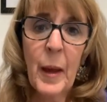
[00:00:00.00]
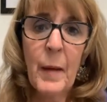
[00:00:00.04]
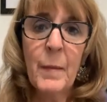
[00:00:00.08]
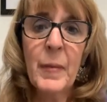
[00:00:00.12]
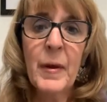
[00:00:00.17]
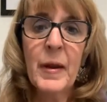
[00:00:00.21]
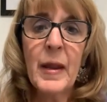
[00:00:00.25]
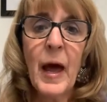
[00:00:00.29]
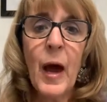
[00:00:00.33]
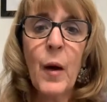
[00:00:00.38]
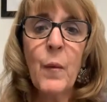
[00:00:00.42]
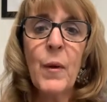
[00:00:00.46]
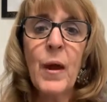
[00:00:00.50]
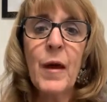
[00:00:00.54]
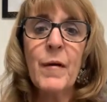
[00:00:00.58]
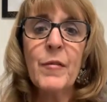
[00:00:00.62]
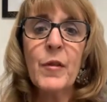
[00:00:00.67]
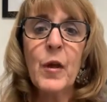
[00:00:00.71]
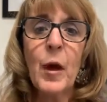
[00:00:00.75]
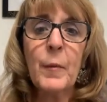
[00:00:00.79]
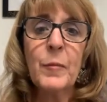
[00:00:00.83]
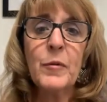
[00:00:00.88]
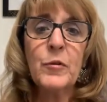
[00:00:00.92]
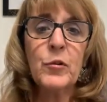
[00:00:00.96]
But now we have
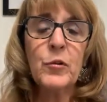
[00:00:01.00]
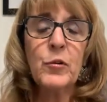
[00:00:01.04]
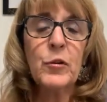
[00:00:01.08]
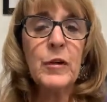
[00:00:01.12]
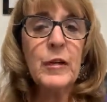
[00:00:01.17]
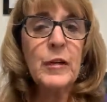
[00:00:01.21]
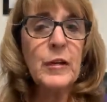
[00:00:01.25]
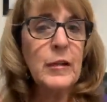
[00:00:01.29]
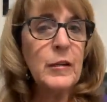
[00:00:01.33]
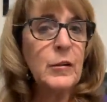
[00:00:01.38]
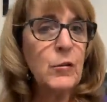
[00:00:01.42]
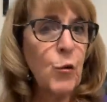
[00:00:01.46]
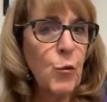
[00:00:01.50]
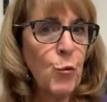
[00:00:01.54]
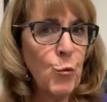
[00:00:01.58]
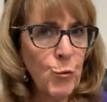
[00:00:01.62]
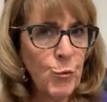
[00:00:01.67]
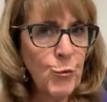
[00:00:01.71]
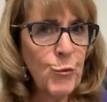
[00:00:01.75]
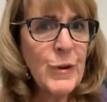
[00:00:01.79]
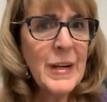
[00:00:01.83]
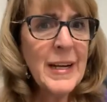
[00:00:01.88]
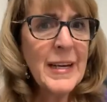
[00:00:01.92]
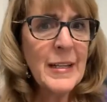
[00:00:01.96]
the opportunity to
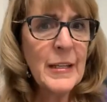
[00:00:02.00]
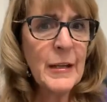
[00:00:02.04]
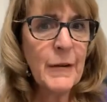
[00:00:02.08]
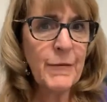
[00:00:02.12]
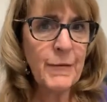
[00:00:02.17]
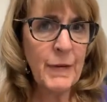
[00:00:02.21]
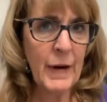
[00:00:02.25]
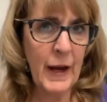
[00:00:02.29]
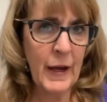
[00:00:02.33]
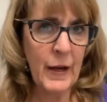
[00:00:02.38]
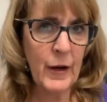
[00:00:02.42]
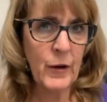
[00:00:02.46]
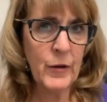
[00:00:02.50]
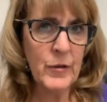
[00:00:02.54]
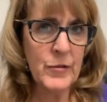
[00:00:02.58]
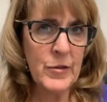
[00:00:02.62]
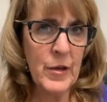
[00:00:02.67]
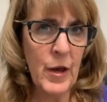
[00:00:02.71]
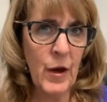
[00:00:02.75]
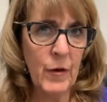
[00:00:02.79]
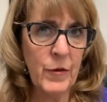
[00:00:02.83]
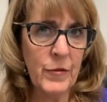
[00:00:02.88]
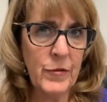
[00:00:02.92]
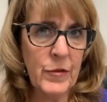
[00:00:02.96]
redefine
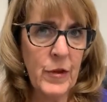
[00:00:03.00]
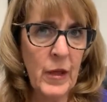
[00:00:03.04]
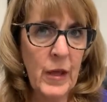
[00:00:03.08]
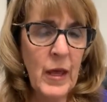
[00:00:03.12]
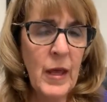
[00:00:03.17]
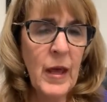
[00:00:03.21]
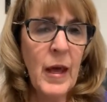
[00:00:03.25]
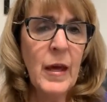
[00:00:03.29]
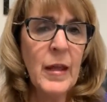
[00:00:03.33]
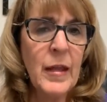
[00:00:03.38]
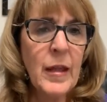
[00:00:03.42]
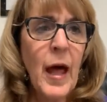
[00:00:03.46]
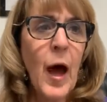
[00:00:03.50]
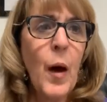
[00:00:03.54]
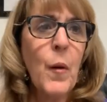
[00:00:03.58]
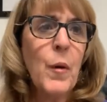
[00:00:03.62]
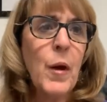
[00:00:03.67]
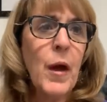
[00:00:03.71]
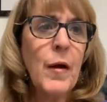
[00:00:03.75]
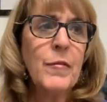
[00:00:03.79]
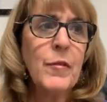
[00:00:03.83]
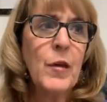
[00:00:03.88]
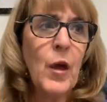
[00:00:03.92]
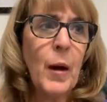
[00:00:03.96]
ourselves. Now
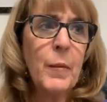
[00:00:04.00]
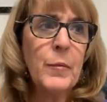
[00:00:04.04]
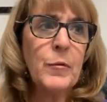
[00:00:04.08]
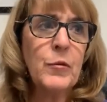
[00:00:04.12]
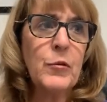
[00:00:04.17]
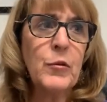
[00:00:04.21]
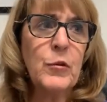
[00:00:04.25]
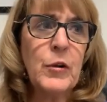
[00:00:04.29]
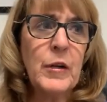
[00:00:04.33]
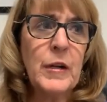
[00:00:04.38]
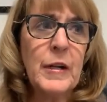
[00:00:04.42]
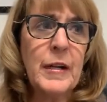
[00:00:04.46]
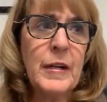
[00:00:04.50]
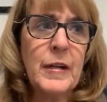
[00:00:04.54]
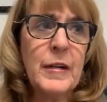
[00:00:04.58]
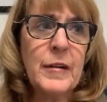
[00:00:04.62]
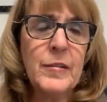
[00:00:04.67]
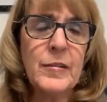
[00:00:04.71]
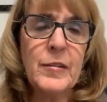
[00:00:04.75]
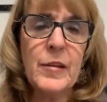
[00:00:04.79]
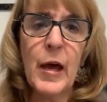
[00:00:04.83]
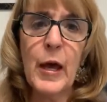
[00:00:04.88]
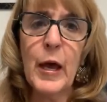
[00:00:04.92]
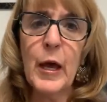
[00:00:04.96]
we have the opportunity to
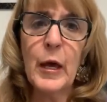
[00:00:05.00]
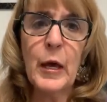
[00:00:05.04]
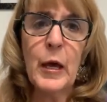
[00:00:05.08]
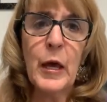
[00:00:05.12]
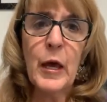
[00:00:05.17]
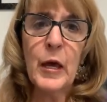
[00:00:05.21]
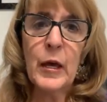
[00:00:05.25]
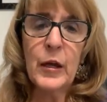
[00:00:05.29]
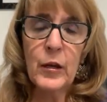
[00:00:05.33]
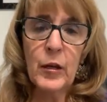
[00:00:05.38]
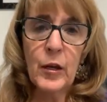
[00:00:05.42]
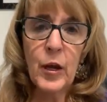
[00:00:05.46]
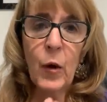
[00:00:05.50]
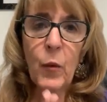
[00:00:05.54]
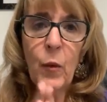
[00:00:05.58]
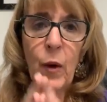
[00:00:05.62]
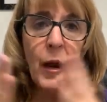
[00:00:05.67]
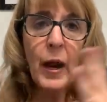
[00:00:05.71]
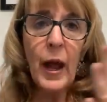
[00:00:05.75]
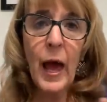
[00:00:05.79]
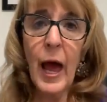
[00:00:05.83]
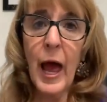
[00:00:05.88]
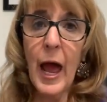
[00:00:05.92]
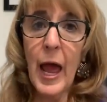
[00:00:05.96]
say, you know
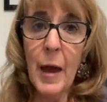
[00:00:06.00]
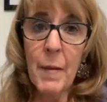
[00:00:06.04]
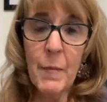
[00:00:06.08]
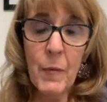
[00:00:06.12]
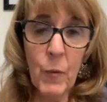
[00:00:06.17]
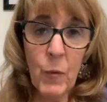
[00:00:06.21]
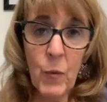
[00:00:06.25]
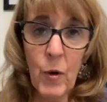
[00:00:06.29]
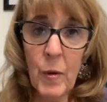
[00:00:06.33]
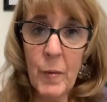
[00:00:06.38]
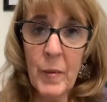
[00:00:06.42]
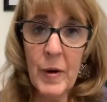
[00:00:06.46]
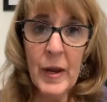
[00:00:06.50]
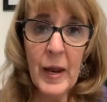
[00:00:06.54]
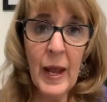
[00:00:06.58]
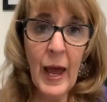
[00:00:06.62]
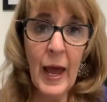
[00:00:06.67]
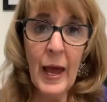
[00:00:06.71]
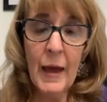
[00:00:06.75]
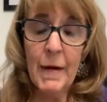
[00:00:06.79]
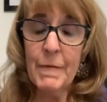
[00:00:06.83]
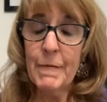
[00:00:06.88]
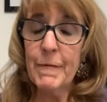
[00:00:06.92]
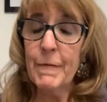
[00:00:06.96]
what, I am a woman,
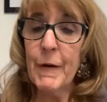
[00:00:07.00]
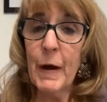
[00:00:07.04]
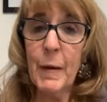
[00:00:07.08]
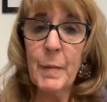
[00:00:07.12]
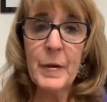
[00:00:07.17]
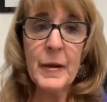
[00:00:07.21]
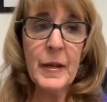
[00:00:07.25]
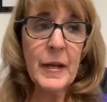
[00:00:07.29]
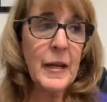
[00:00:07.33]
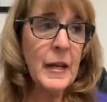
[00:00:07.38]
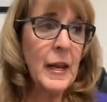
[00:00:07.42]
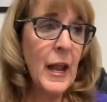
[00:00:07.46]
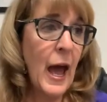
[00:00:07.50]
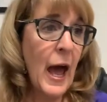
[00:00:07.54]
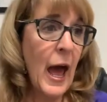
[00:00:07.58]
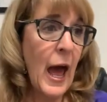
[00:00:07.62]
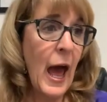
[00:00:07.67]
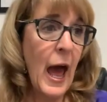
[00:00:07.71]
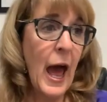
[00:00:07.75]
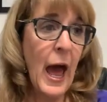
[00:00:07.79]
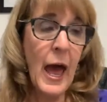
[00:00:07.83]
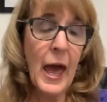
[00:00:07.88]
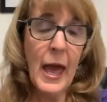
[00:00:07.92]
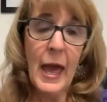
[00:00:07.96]
I am feminine,
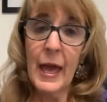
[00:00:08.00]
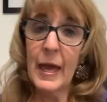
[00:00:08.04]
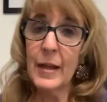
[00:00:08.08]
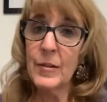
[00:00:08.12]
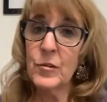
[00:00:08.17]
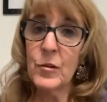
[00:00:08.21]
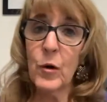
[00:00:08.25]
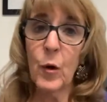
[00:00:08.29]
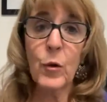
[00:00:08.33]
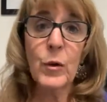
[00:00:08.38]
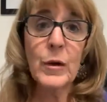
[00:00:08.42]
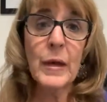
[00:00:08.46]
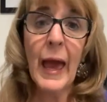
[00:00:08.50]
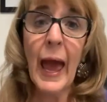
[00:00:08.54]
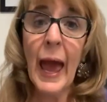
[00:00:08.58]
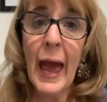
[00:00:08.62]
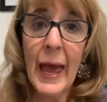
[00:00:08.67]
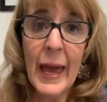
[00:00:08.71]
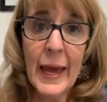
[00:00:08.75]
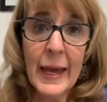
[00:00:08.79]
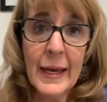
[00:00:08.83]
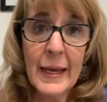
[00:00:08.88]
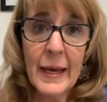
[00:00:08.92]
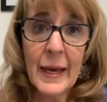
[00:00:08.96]
it's
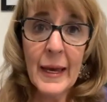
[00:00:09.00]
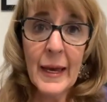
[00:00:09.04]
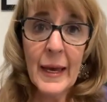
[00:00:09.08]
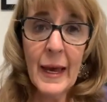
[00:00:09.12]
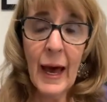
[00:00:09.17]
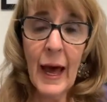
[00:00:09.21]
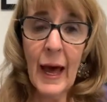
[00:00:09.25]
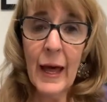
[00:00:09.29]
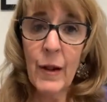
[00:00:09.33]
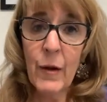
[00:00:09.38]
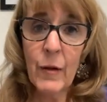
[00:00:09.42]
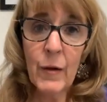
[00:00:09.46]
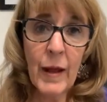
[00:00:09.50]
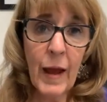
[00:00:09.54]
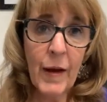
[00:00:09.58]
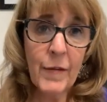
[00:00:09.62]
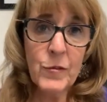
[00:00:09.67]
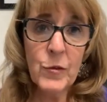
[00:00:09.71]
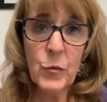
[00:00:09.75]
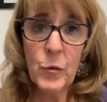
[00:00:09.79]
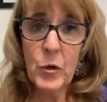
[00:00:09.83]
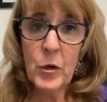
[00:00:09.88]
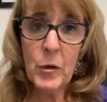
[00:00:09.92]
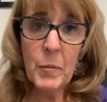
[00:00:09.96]
okay. I don't
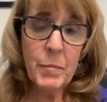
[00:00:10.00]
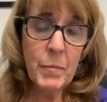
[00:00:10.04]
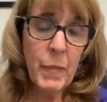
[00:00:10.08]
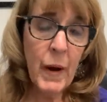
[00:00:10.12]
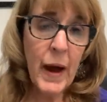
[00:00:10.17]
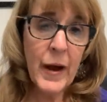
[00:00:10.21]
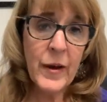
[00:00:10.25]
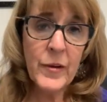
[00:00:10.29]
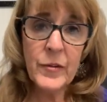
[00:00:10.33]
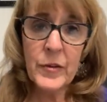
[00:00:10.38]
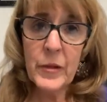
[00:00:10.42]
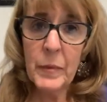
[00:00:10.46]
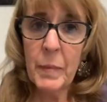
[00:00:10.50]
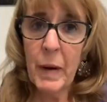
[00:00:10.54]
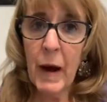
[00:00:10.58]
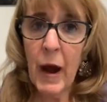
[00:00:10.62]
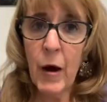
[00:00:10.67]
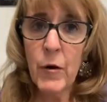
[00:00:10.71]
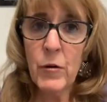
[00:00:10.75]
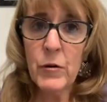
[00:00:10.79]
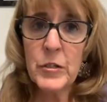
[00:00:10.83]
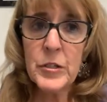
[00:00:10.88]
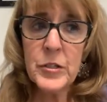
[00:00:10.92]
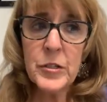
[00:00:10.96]
have to wear a boxy
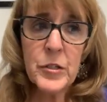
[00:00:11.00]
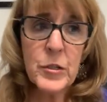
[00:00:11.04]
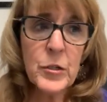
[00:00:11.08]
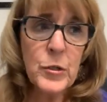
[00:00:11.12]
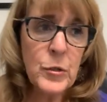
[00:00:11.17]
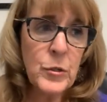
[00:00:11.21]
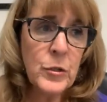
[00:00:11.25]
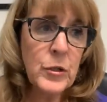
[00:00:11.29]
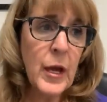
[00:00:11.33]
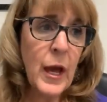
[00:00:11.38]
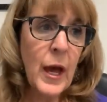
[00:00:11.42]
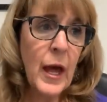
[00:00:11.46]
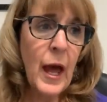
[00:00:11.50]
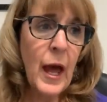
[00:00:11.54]
power suit.